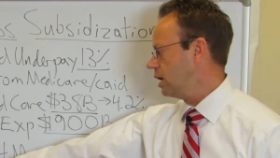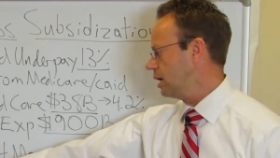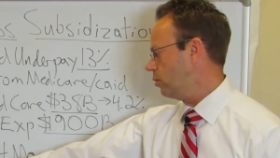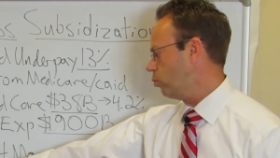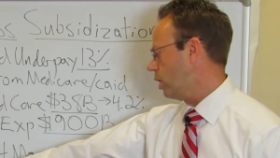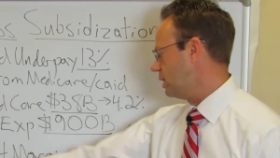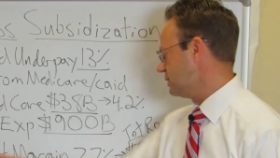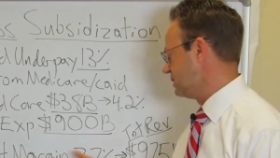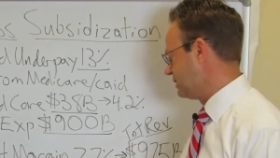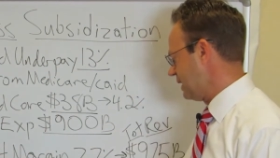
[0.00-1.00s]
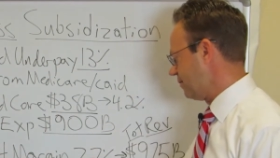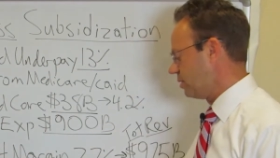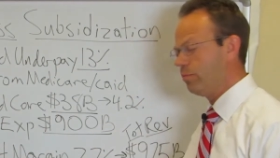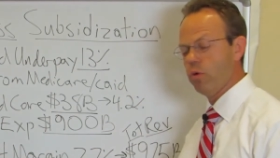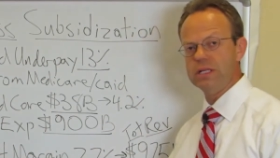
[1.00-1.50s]
It was
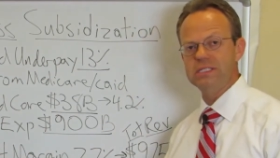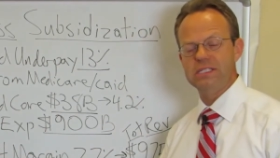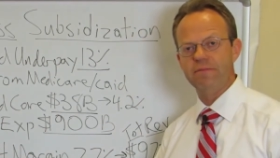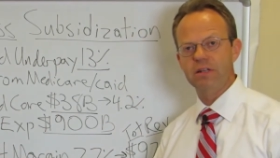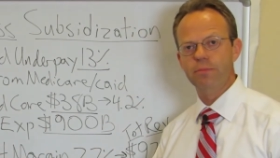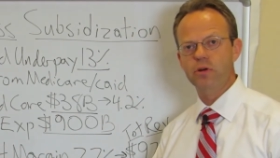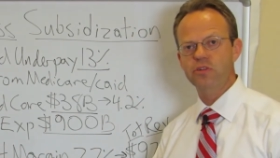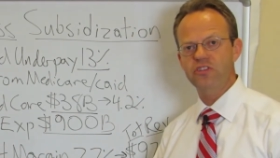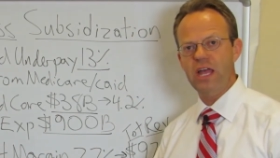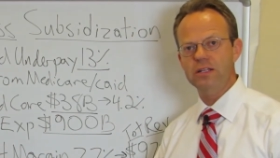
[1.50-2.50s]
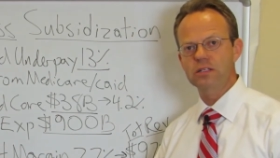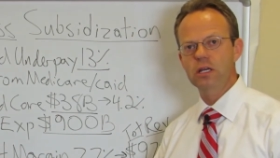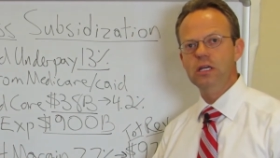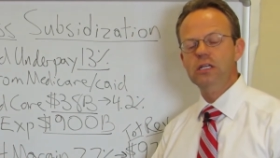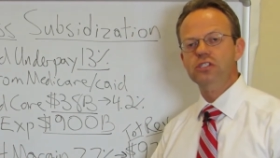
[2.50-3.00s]
7.7%.
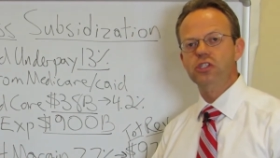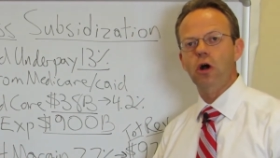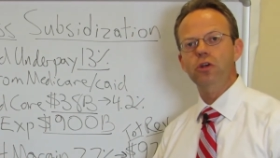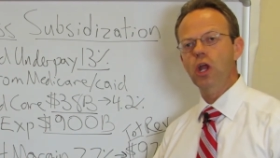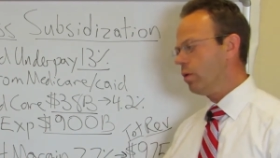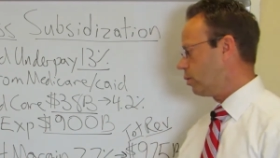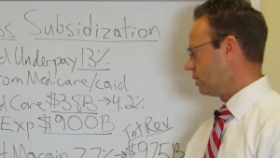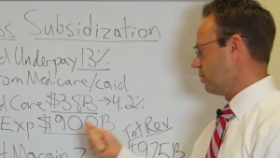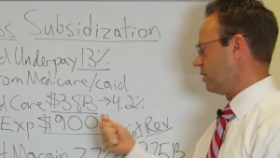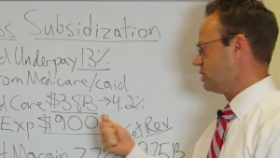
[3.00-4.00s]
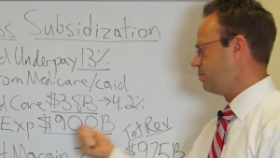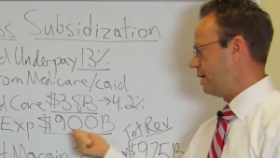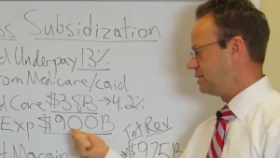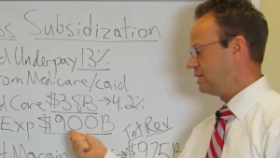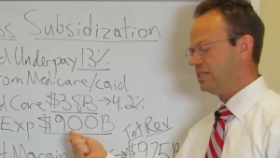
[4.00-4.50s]
So knowing what their
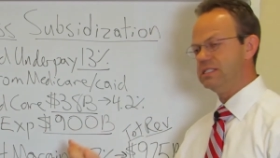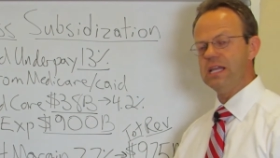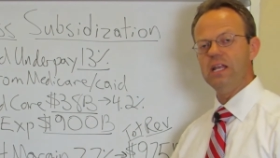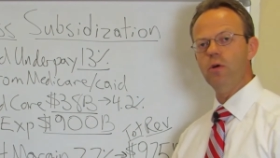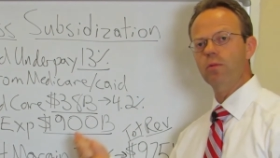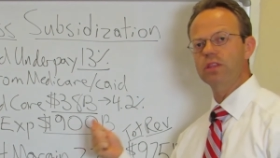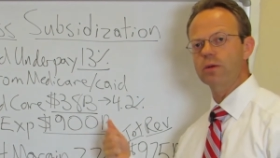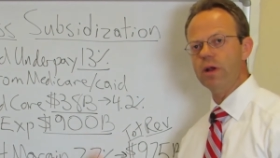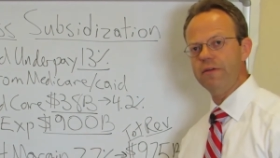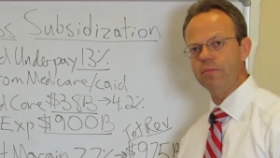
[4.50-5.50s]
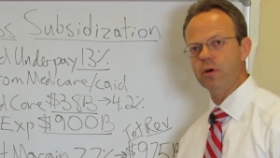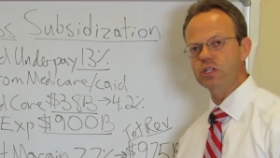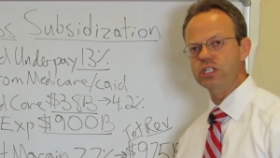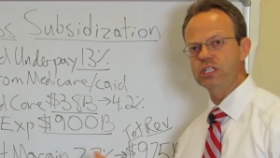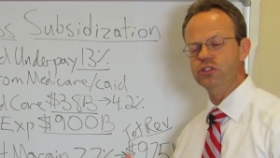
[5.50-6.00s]
expense is and knowing what their profit
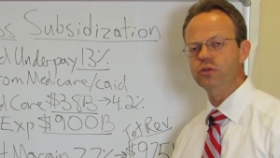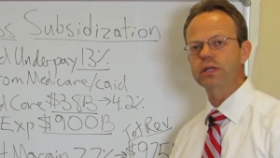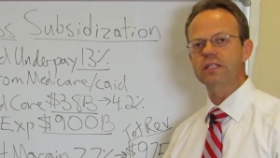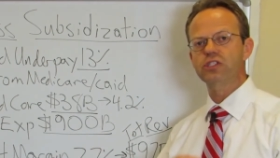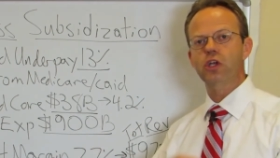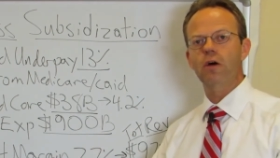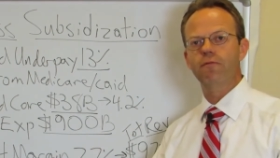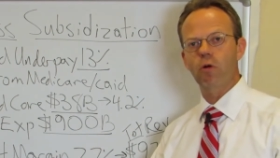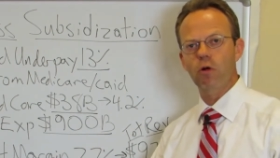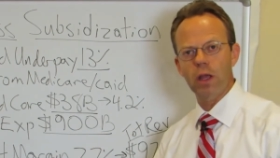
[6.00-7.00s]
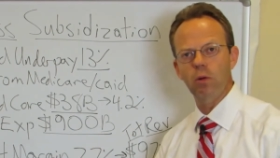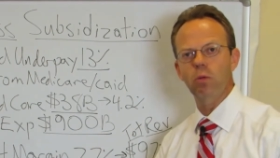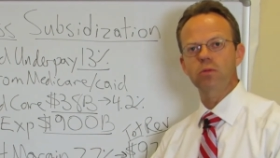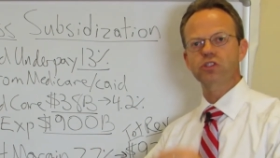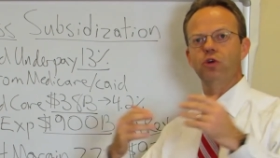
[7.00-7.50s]
margin is, you can then solve for, okay, well,
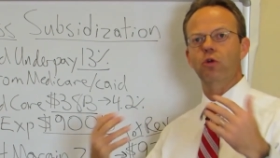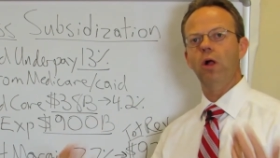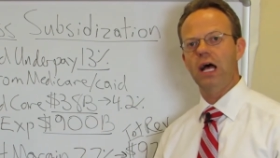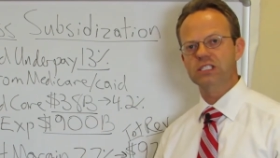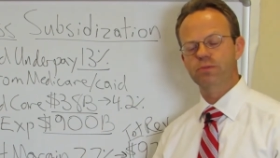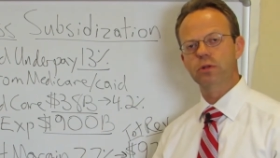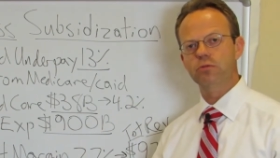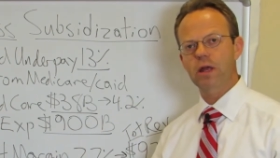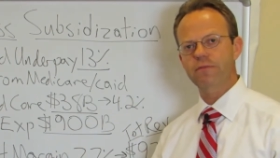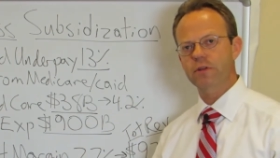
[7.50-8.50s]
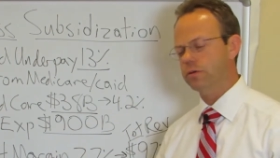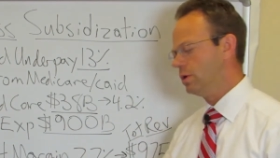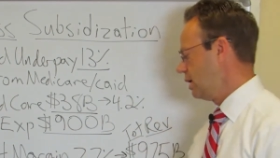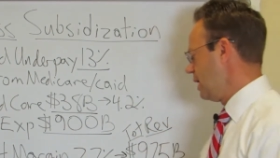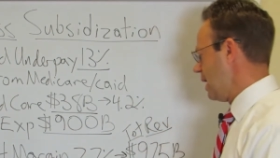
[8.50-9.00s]
what was total hospital revenue?
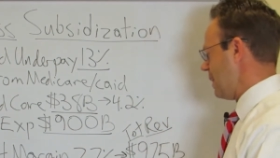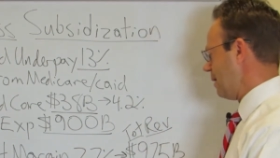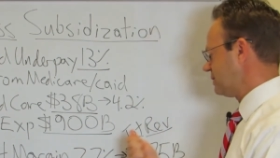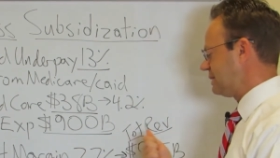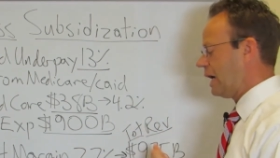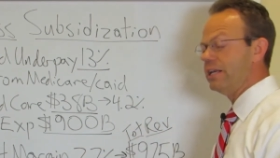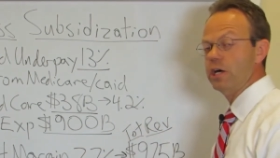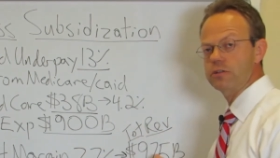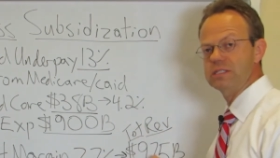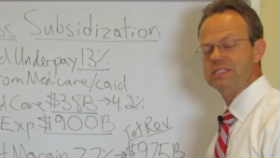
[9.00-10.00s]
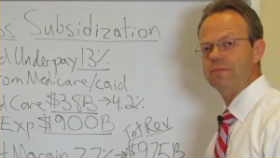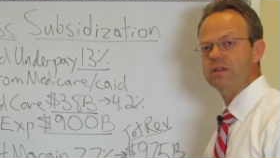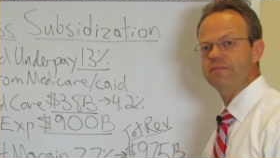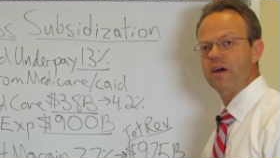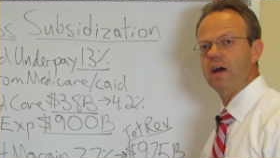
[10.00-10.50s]
And that was
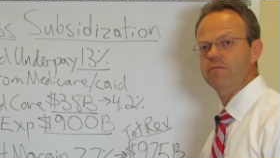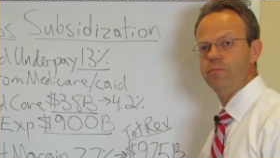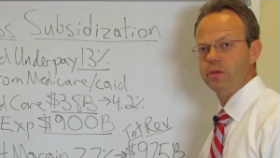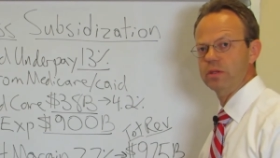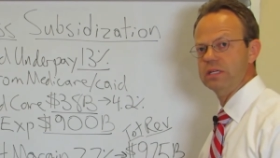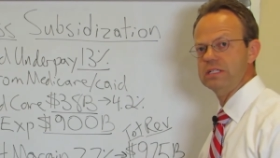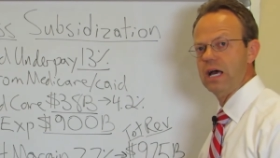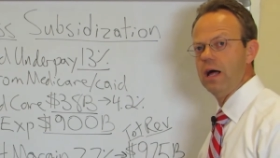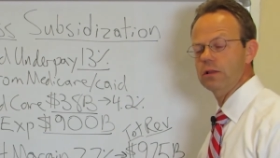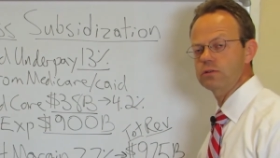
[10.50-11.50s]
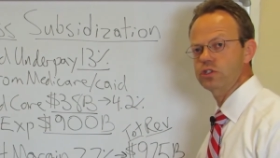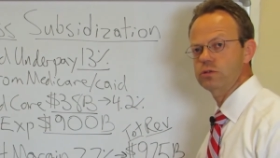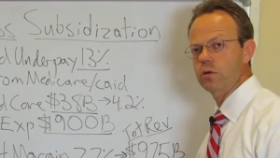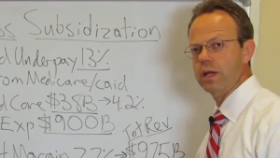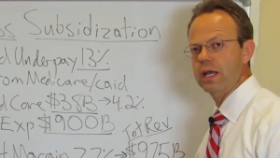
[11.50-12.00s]
$975 billion,
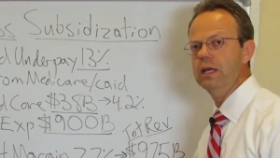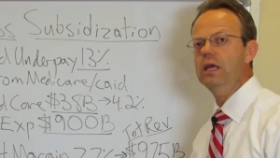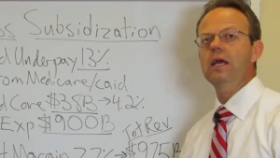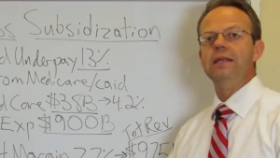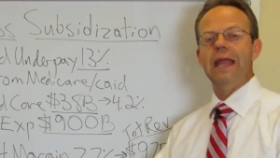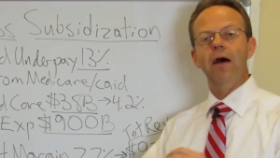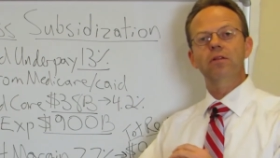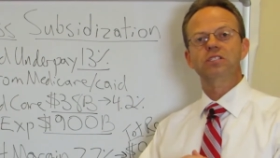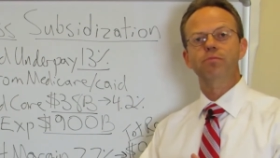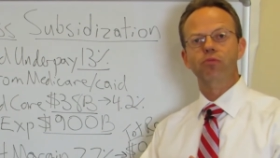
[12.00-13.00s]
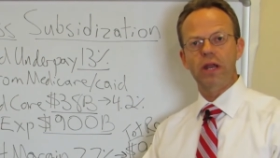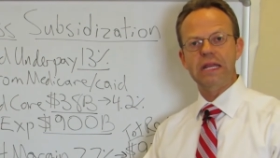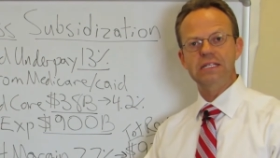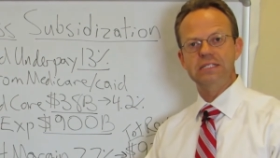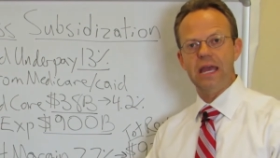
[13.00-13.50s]
okay? Now let's
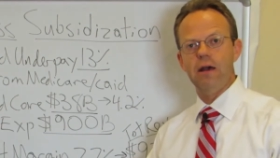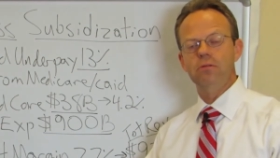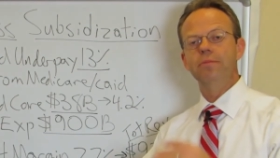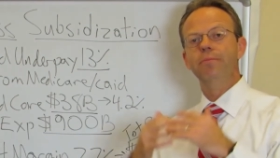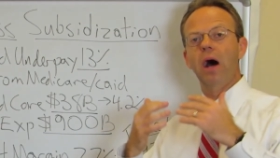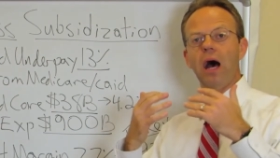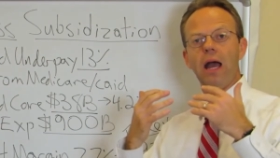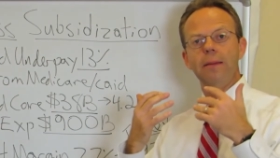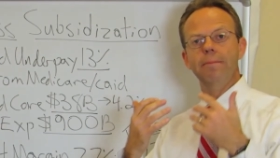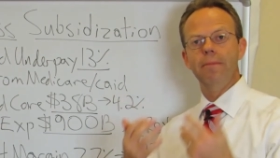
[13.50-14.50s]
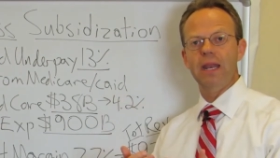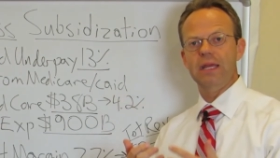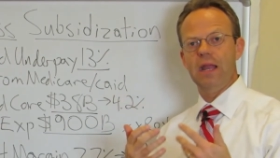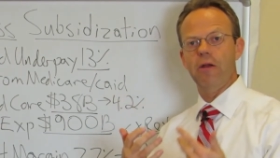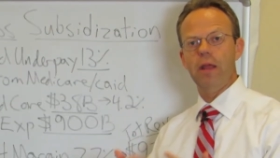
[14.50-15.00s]
break it down by
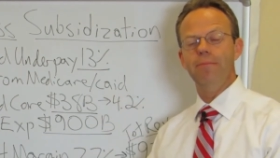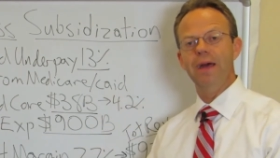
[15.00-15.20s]
Medicare and